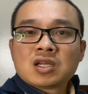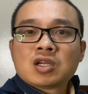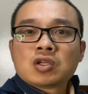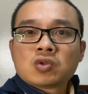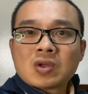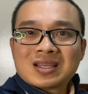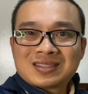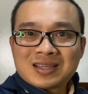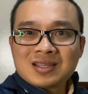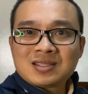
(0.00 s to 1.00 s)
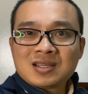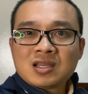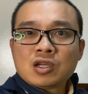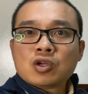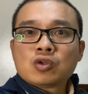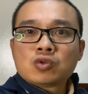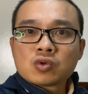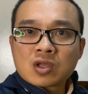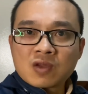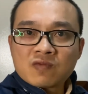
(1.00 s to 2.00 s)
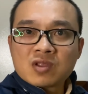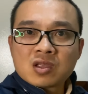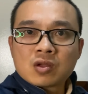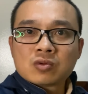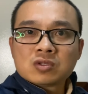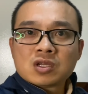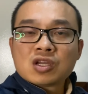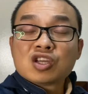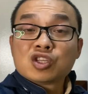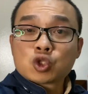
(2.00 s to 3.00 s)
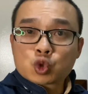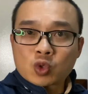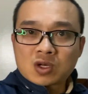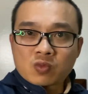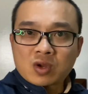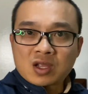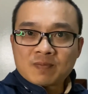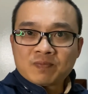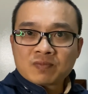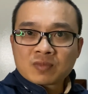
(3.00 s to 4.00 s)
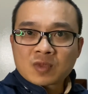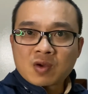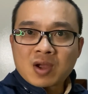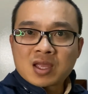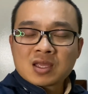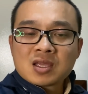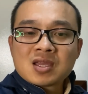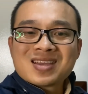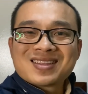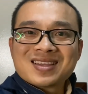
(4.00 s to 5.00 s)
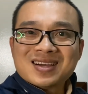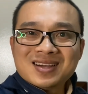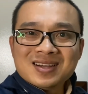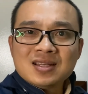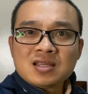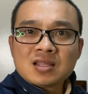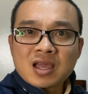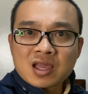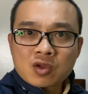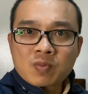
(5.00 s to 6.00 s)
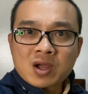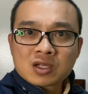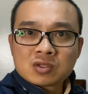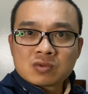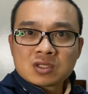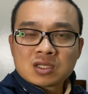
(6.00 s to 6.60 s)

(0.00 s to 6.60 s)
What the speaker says: to assess, to give needles straight away. All right. The early the acupuncturist